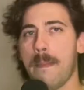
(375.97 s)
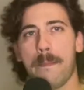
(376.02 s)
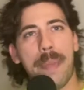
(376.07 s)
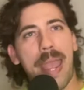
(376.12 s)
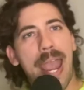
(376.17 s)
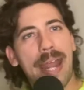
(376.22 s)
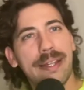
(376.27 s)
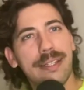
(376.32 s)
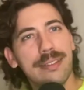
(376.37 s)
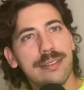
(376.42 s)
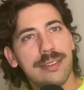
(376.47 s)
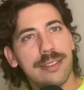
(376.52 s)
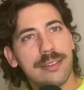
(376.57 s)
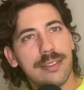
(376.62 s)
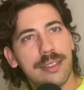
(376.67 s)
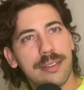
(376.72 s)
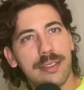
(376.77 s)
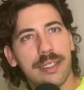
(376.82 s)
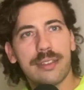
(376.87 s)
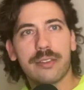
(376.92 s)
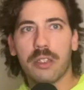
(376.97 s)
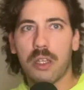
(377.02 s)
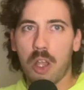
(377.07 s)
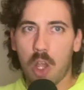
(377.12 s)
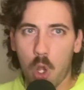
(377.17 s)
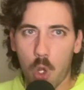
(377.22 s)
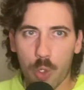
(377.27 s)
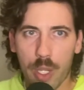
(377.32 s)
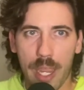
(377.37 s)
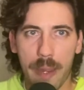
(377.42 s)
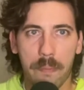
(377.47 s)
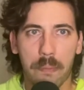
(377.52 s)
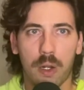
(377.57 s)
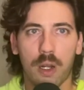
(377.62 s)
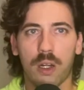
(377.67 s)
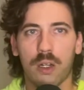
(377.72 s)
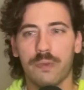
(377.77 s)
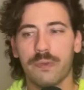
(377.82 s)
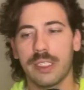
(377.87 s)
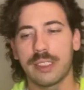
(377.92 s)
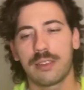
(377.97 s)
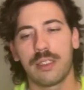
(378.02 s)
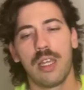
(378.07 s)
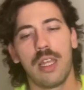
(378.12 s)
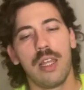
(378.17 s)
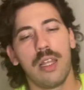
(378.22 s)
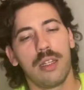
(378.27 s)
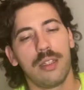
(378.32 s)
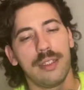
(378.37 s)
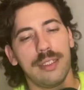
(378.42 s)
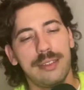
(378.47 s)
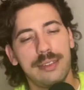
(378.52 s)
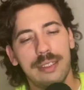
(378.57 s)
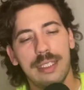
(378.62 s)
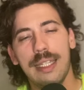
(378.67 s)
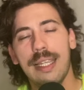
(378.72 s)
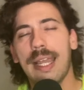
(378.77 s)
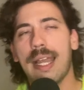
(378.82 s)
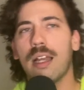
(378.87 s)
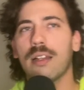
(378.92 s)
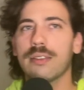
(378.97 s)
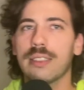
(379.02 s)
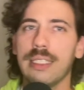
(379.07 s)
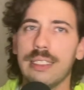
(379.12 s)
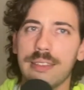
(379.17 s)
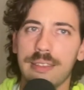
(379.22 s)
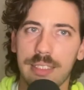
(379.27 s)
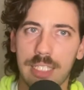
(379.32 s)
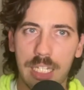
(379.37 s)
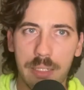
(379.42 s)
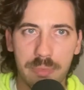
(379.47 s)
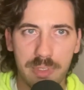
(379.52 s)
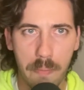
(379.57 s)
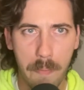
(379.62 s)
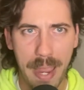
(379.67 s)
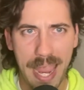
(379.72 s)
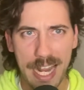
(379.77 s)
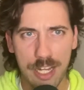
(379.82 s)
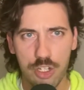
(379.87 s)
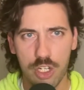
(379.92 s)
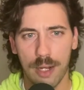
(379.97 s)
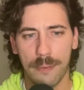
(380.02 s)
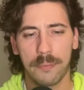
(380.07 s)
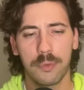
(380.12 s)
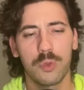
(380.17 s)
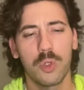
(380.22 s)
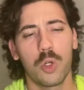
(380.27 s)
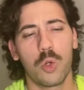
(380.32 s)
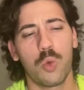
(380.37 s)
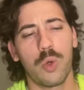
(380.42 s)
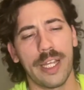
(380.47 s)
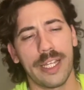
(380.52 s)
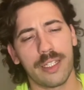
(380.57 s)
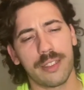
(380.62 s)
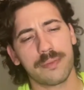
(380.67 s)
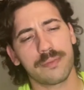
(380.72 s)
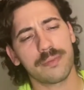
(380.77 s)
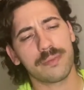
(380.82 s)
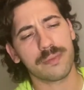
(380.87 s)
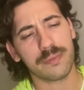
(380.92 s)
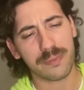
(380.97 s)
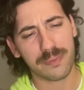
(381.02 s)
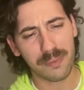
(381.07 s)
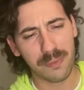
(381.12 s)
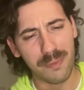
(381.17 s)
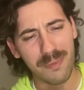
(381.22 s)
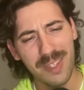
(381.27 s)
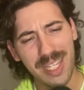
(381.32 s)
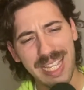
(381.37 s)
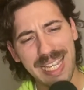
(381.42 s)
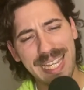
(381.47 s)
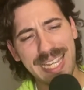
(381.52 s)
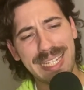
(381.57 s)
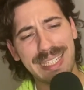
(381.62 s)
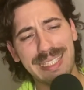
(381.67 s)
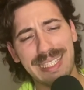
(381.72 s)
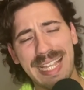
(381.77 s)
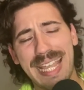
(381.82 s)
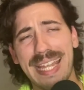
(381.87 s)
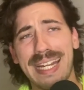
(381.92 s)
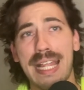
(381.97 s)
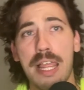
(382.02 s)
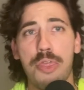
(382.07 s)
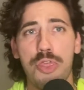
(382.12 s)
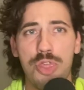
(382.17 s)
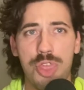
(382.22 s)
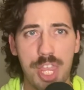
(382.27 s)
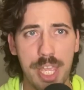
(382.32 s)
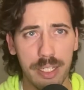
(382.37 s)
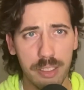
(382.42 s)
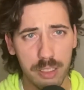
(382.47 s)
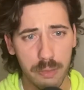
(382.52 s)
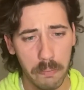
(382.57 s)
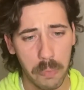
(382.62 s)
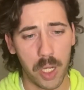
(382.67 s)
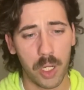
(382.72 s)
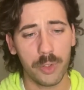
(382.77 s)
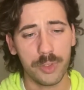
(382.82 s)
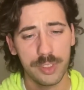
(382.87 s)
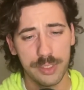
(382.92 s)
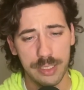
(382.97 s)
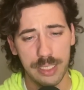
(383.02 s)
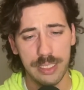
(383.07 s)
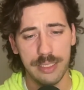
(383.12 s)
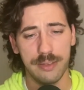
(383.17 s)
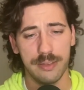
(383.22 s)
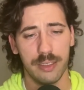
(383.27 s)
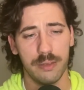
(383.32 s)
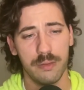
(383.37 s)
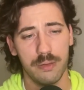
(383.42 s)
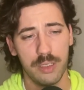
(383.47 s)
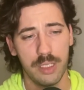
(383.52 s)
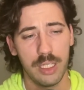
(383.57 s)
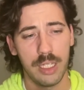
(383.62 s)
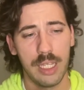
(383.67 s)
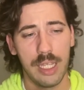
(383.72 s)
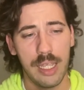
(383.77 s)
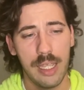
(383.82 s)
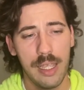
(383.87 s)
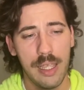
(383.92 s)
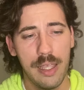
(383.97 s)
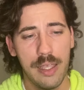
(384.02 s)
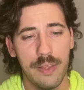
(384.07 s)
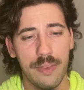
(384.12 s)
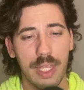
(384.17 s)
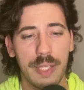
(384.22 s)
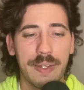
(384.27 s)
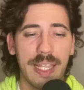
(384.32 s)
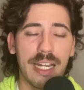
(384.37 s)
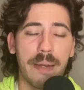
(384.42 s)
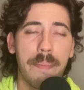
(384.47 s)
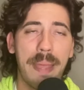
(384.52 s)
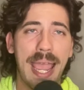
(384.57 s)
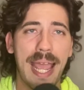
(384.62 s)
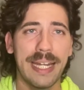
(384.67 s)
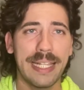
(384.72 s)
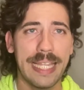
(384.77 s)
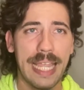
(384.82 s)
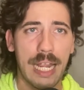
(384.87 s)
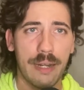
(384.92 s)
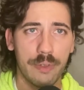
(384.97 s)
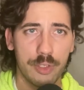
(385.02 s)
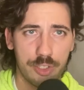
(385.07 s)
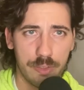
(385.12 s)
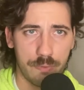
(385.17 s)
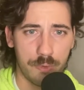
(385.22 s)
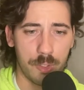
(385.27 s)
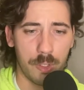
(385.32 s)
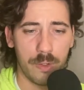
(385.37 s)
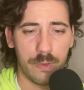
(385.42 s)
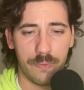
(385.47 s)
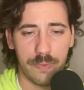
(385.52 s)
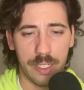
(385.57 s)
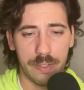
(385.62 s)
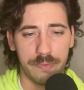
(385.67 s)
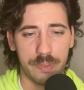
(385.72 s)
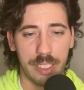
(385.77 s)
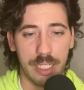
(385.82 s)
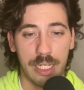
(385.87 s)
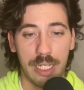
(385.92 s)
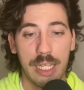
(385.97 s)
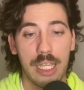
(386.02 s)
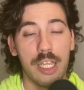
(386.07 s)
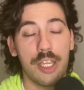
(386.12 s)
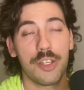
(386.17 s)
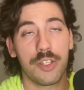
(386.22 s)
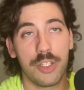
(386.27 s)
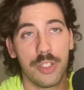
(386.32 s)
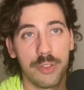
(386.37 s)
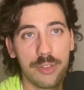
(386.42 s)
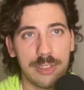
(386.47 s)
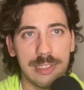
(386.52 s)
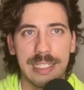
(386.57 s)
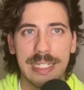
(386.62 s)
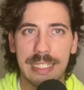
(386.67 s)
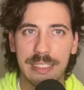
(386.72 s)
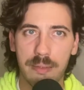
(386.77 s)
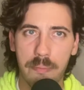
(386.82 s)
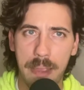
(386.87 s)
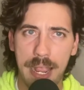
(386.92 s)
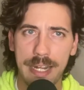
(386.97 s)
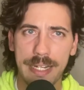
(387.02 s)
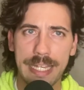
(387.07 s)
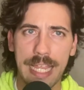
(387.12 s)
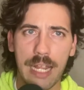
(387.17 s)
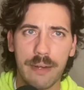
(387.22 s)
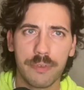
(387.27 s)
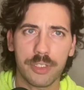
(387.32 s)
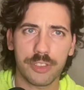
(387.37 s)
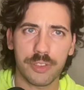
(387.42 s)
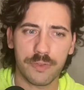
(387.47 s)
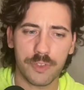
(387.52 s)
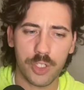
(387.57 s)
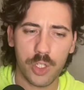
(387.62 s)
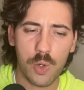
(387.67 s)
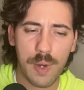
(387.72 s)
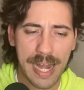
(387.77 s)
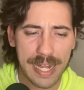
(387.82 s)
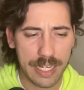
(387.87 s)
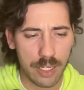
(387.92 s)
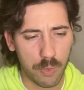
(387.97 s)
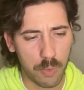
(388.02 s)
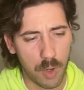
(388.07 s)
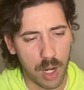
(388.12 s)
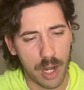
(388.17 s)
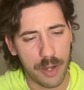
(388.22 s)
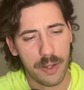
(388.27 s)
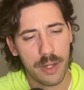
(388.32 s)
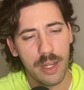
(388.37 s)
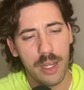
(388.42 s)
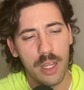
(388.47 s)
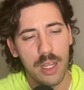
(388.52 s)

Batting statistics? Okay, perfect. Let's see how these teams match up real quick. Atlanta, this postseason, they've got a batting average of 250. Houston has a batting average of 281.